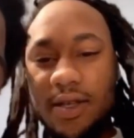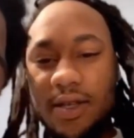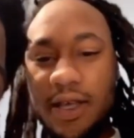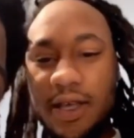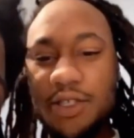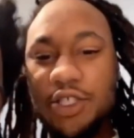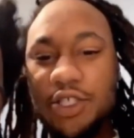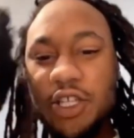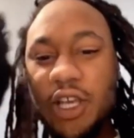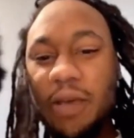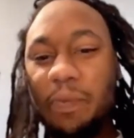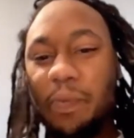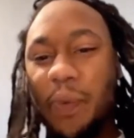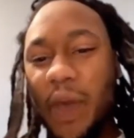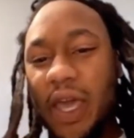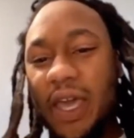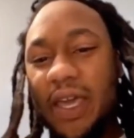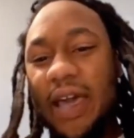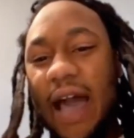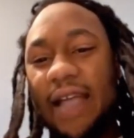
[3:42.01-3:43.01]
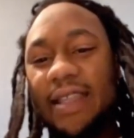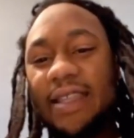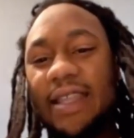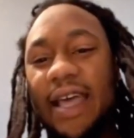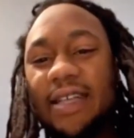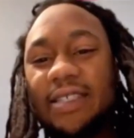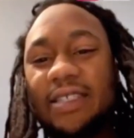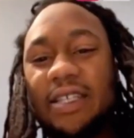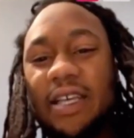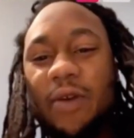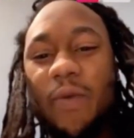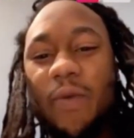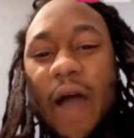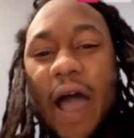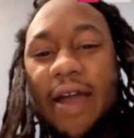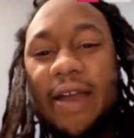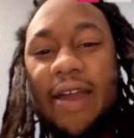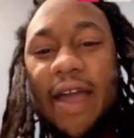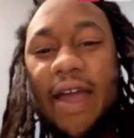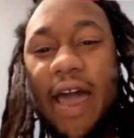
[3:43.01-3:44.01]
You got that shit
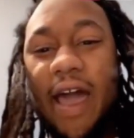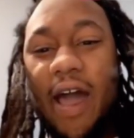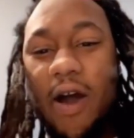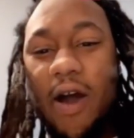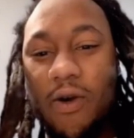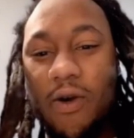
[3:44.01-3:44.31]
right now.